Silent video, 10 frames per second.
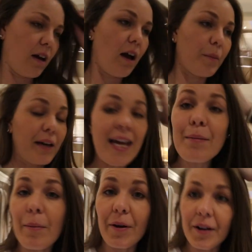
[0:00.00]
I'm gonna eat
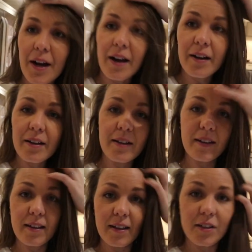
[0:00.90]
my burger,
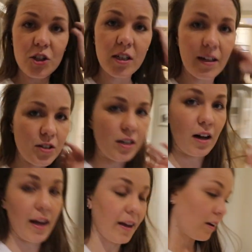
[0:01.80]
chill out
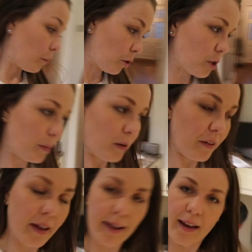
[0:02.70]
tonight, watch a
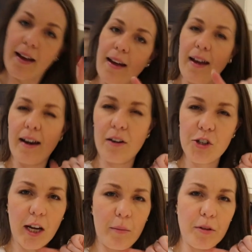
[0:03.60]
movie, and I'll
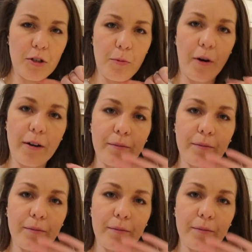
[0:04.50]
check in with you tomorrow